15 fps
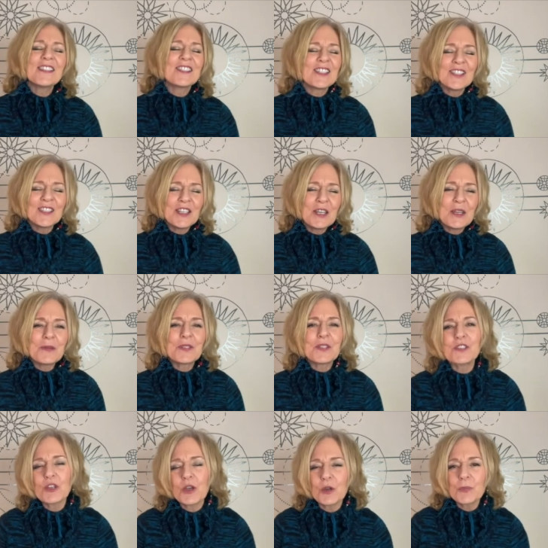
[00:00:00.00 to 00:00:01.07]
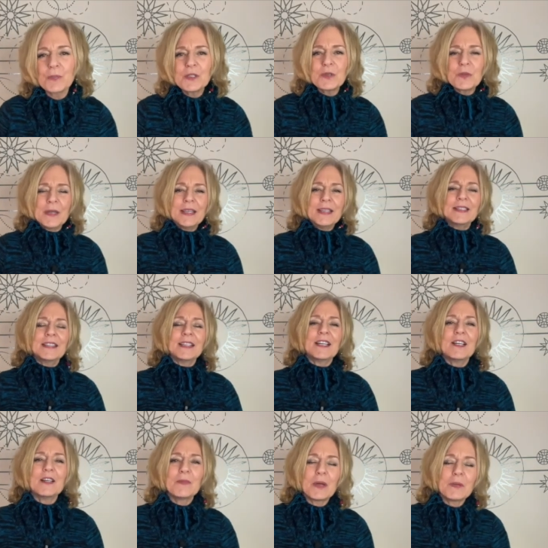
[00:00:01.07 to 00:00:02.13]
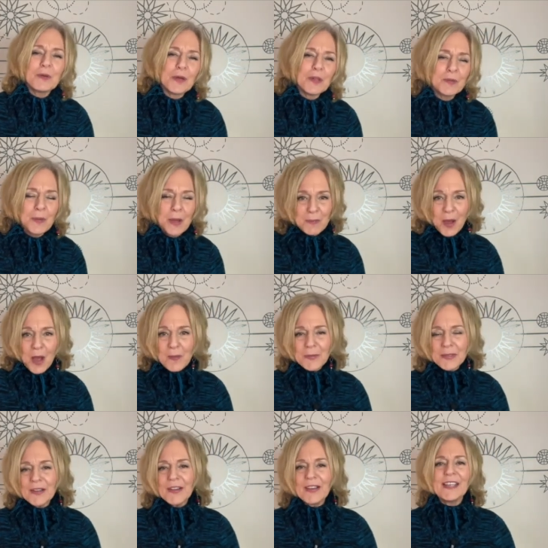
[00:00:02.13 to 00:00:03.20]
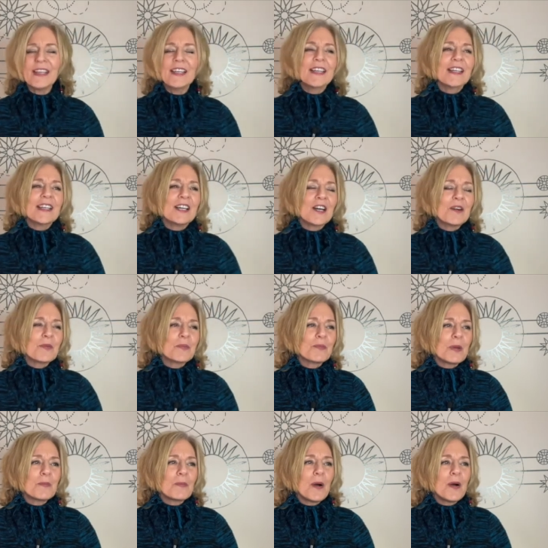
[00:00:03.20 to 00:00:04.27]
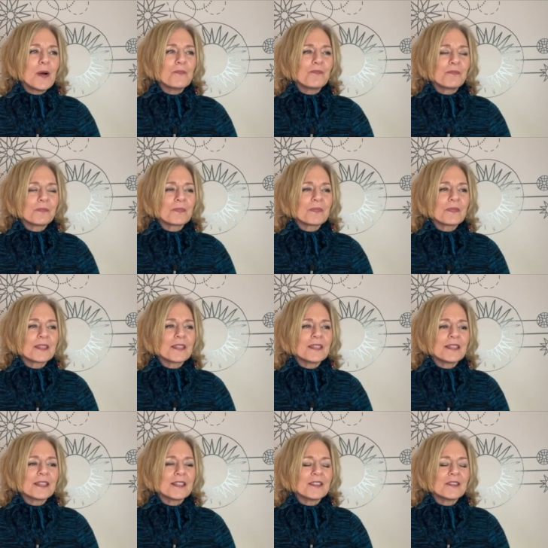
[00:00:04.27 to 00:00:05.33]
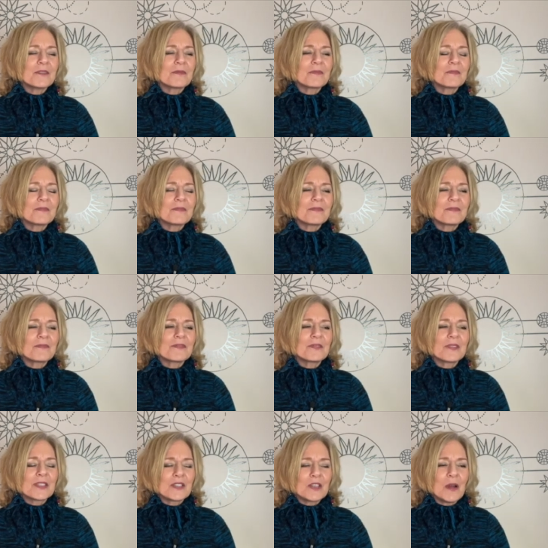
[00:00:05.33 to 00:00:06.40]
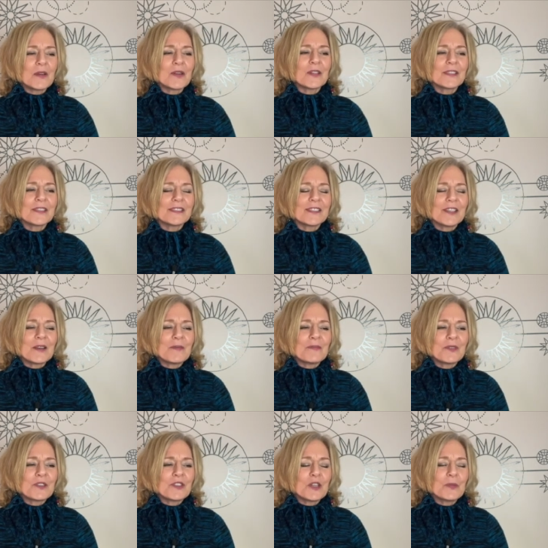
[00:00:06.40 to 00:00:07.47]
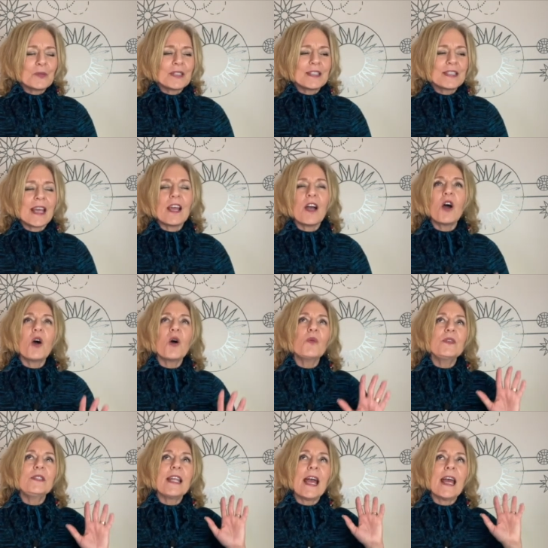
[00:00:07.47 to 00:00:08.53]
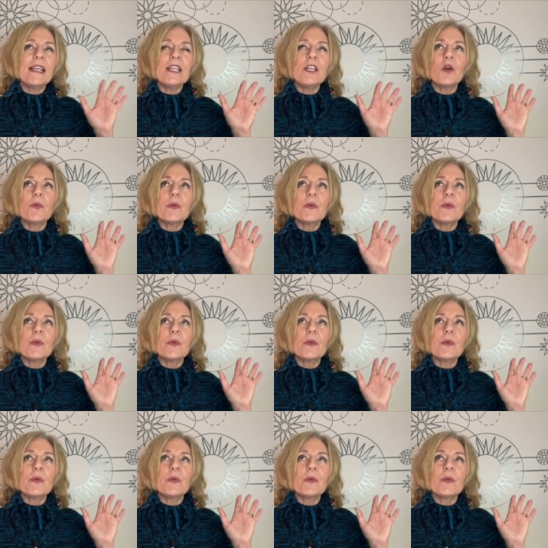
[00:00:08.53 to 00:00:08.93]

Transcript: it's silly. It was a joke between uh, my brother, my mom, and I. Uh, when my mom uh, was younger, um, she would say, Oh, Nanny